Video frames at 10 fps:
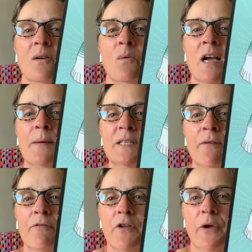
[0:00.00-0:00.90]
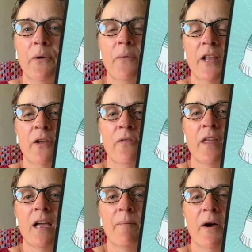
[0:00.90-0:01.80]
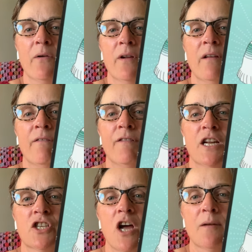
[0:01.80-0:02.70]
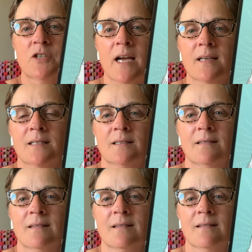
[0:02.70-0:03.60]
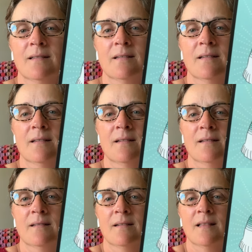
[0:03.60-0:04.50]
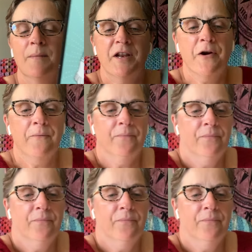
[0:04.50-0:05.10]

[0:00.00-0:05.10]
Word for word: What comes up for you when you think about finished objects. Let me know.